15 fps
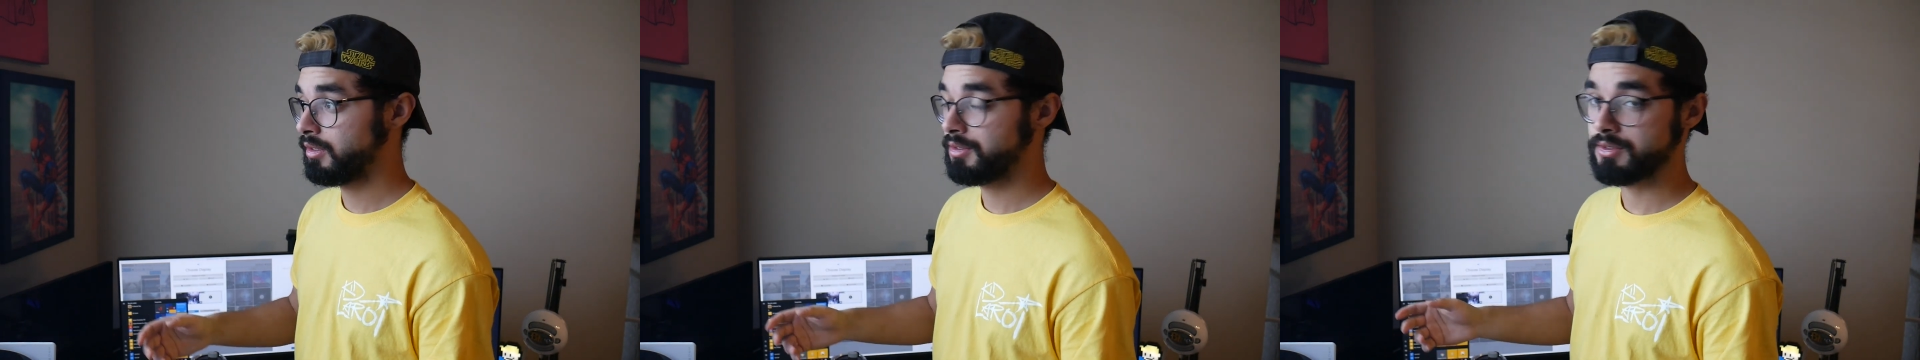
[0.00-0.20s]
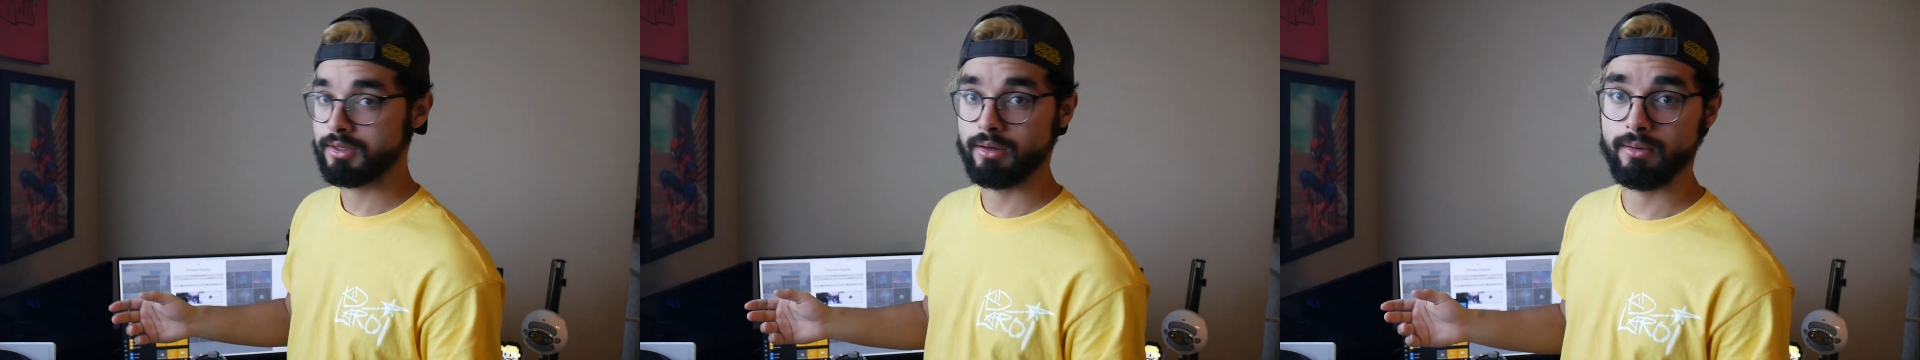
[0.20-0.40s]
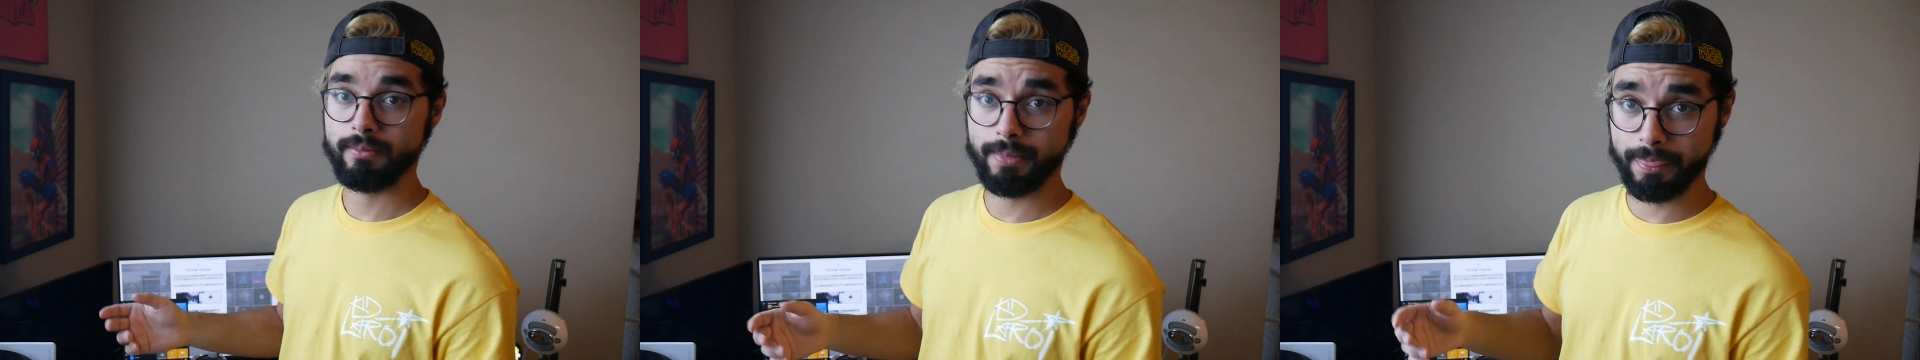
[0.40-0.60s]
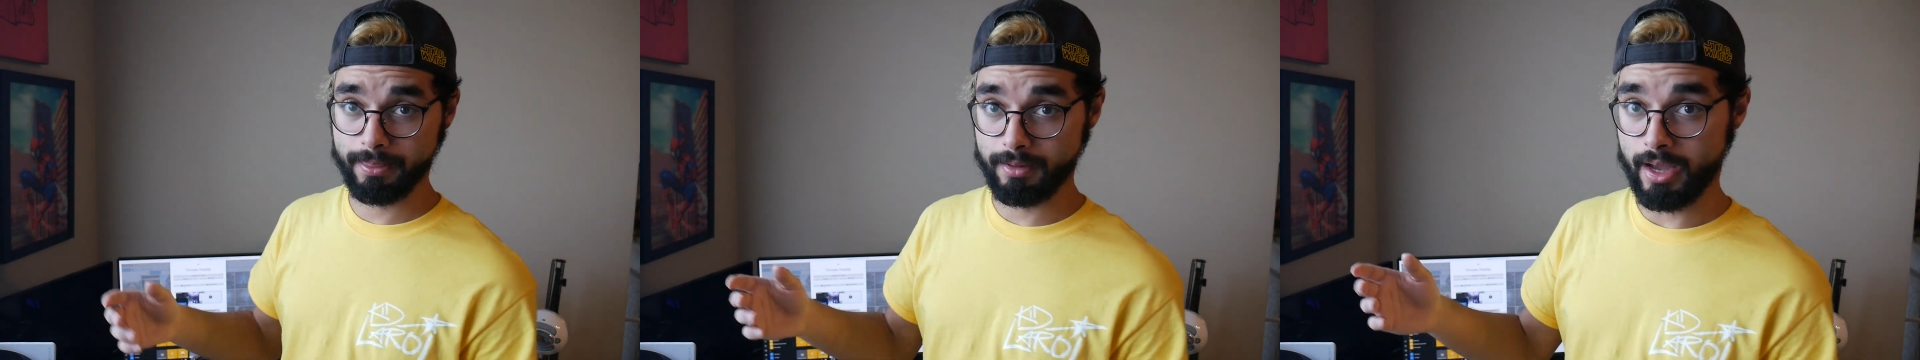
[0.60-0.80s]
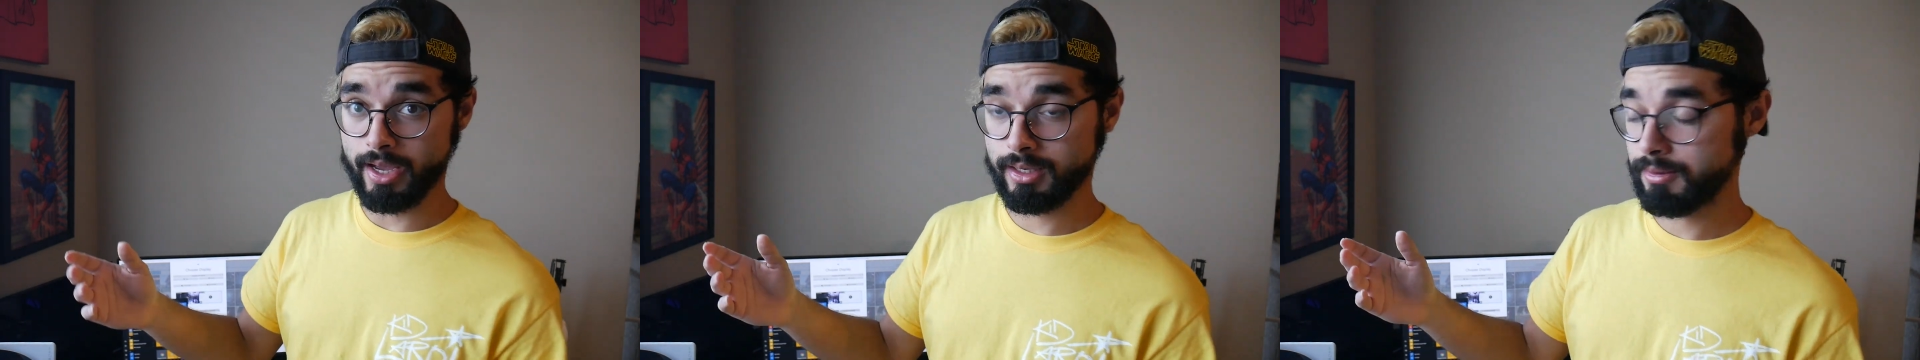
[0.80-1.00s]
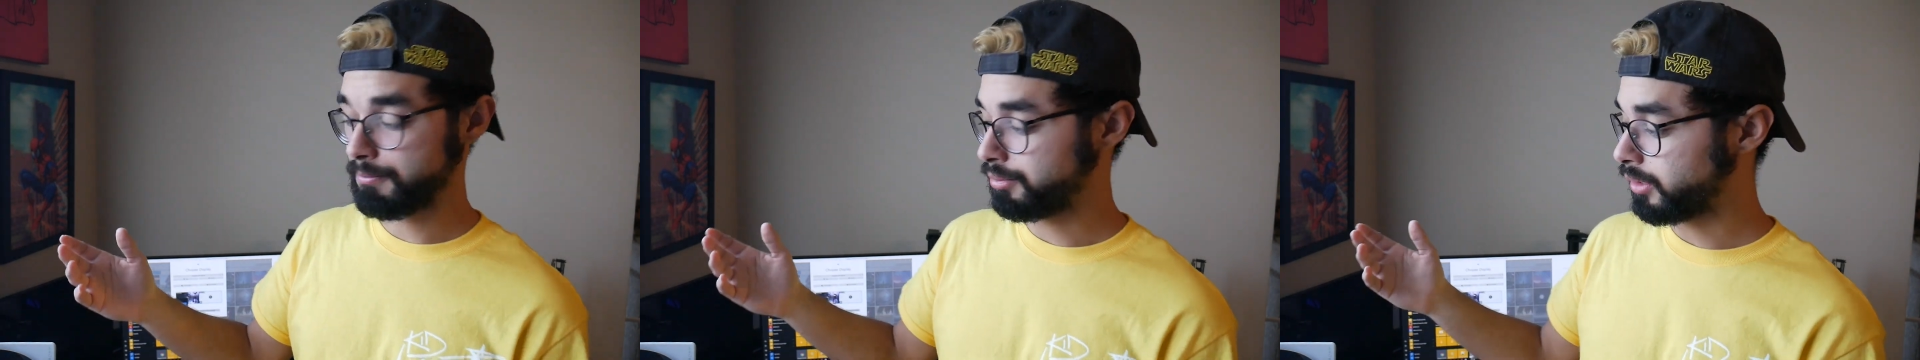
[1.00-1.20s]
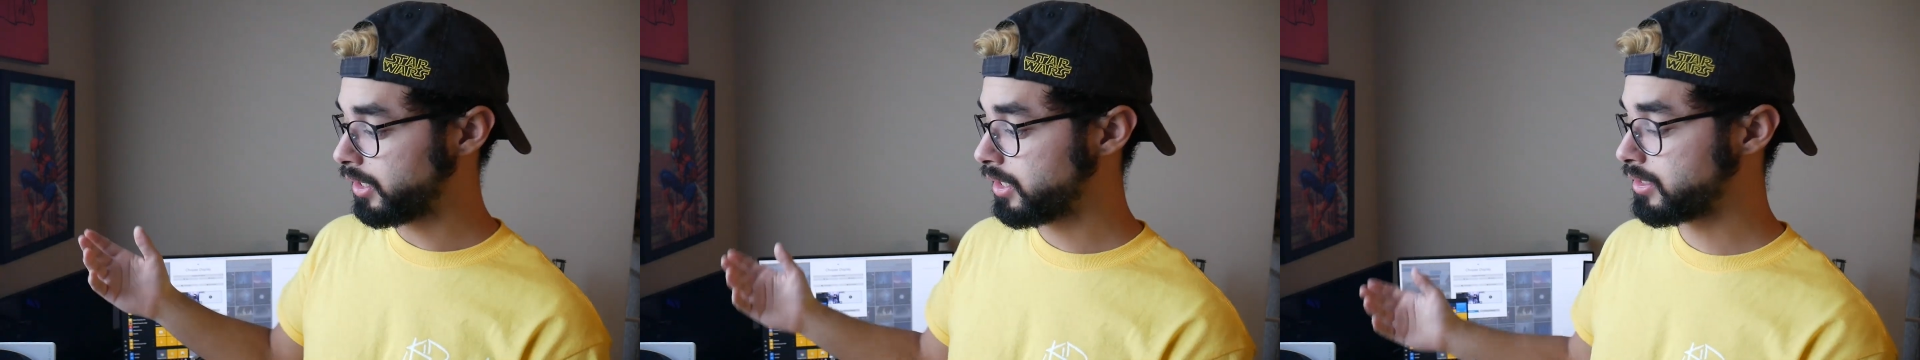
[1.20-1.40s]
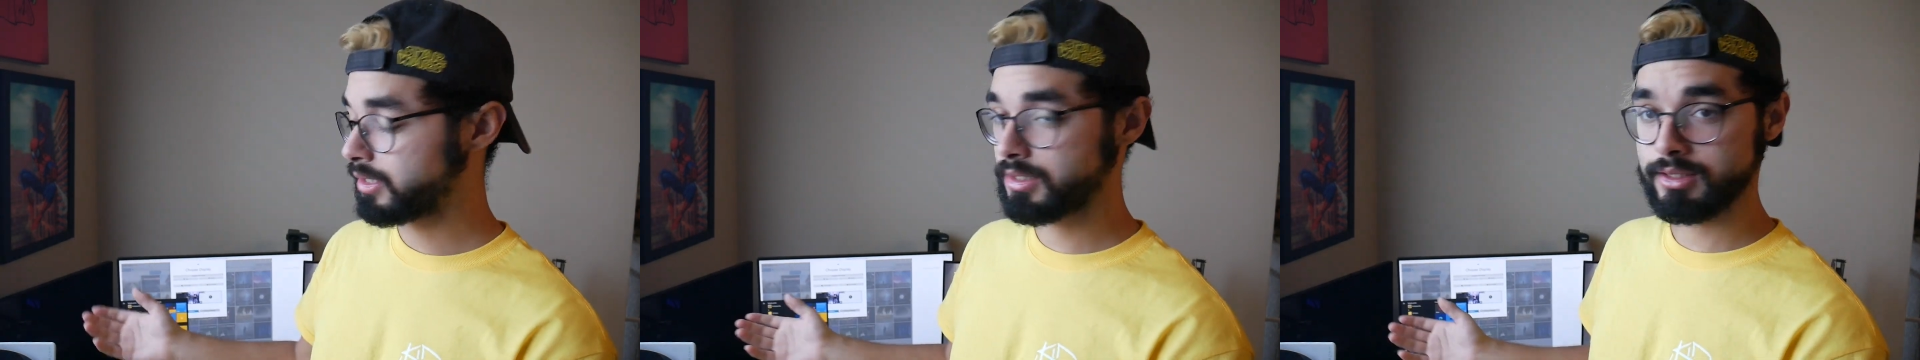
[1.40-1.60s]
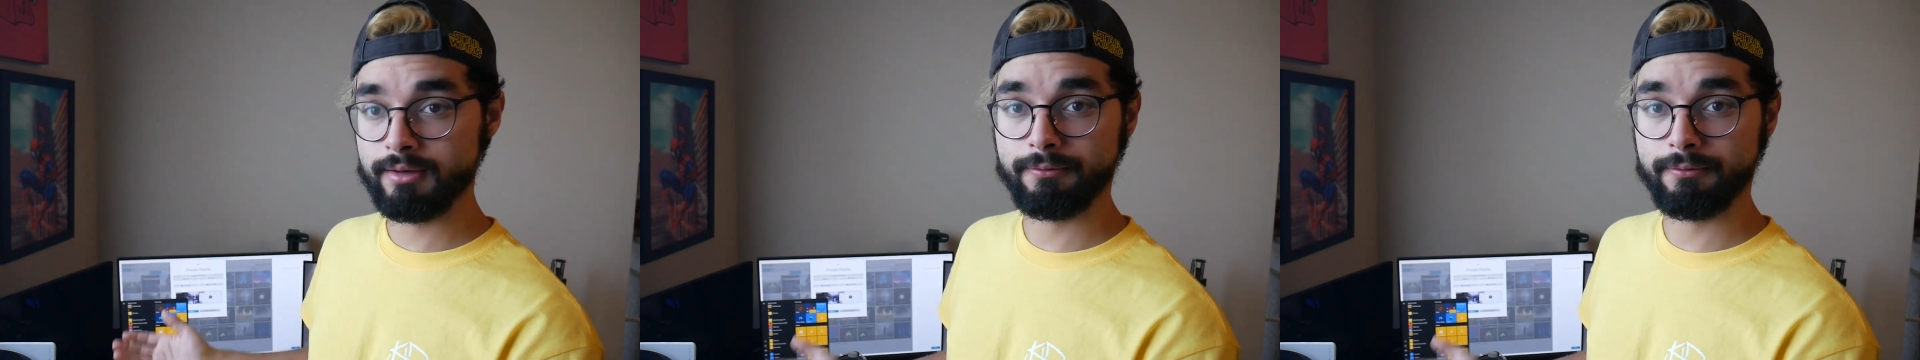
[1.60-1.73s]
So I can play 60